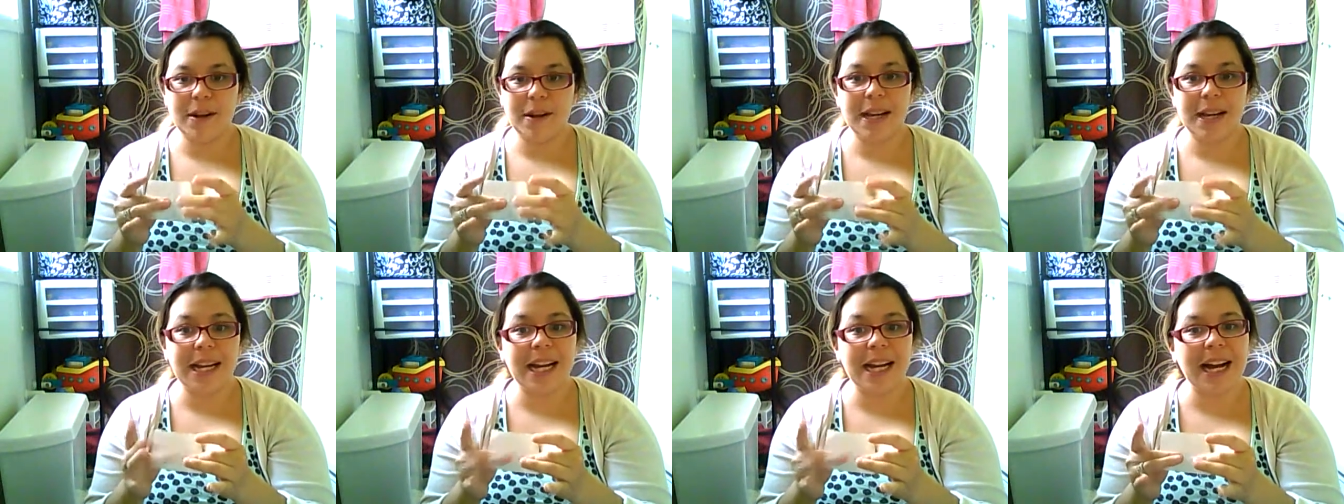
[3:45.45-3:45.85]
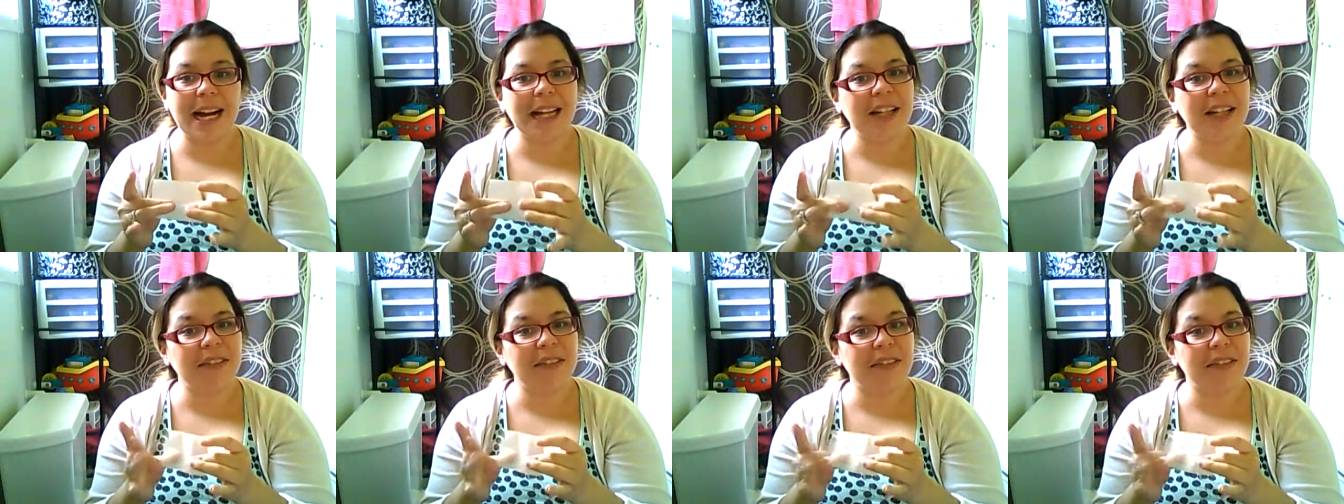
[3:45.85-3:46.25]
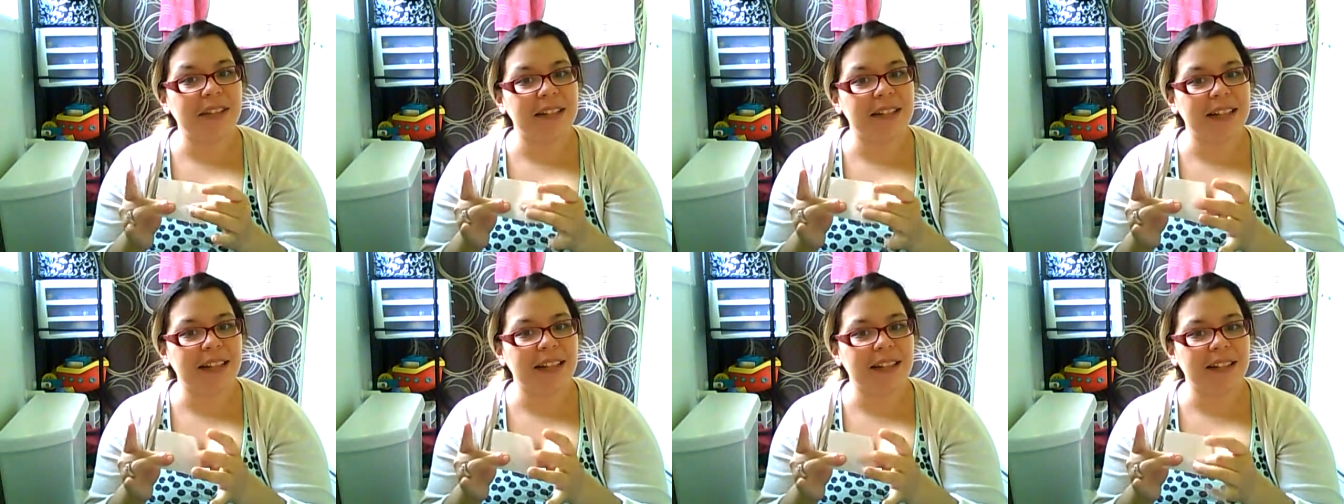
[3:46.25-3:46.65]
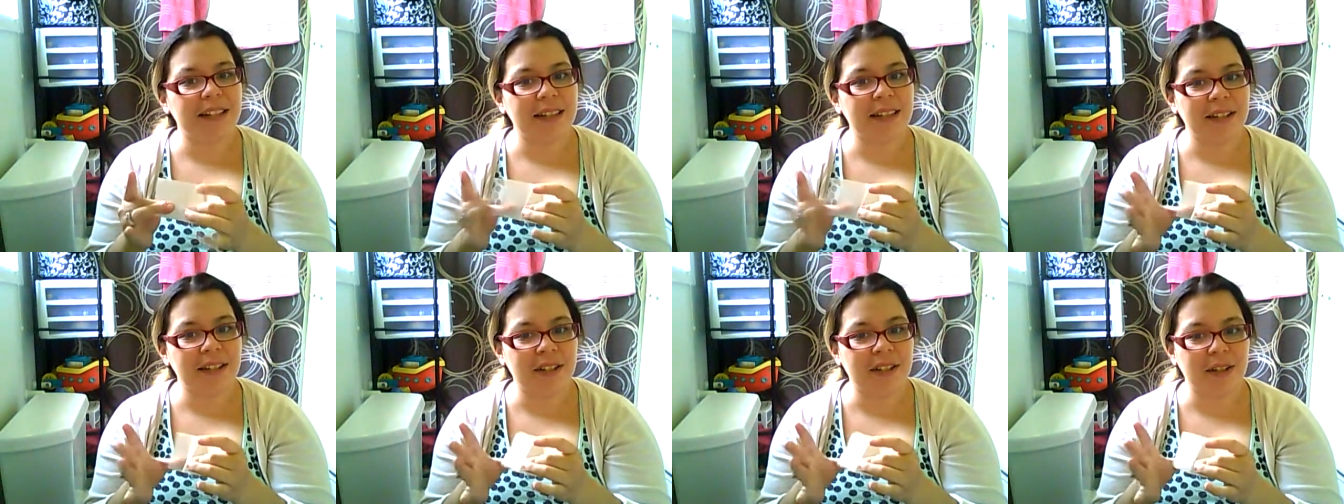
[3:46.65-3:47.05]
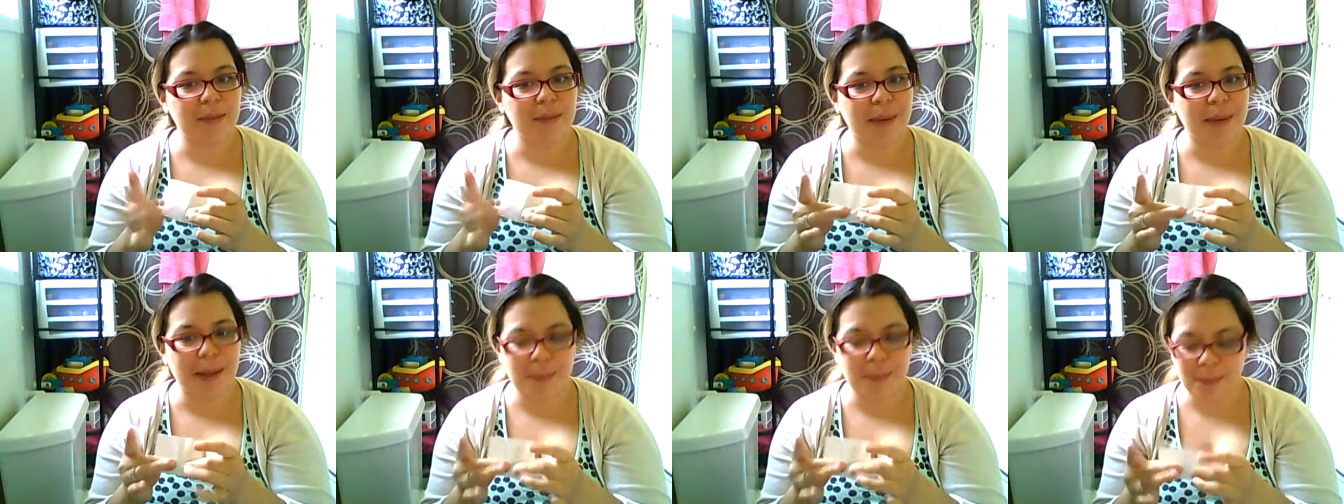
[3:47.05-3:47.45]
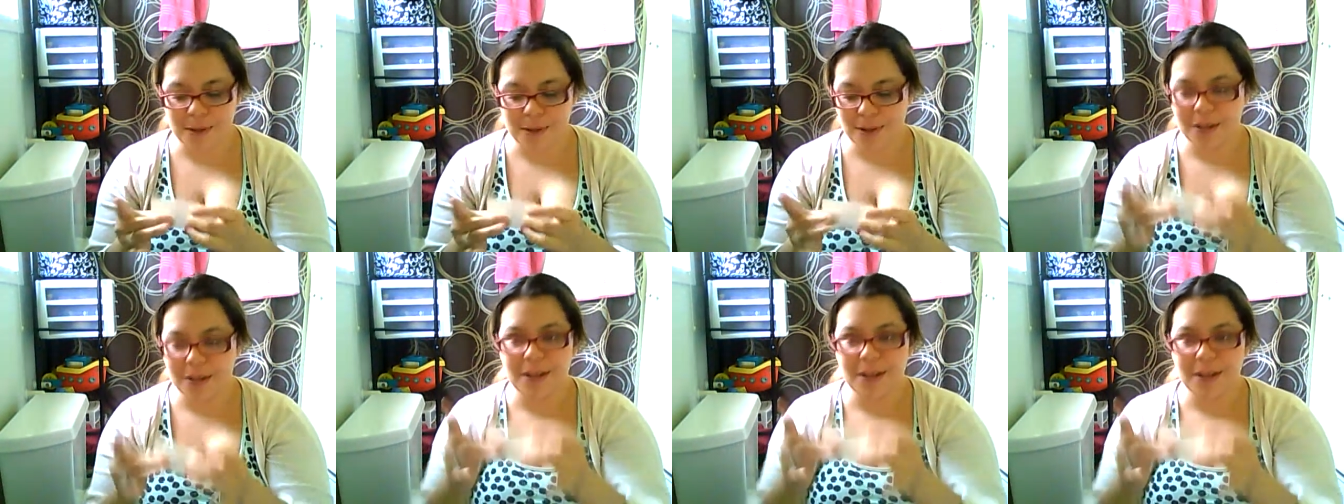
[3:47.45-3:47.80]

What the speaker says: It kind of feels like tissue paper.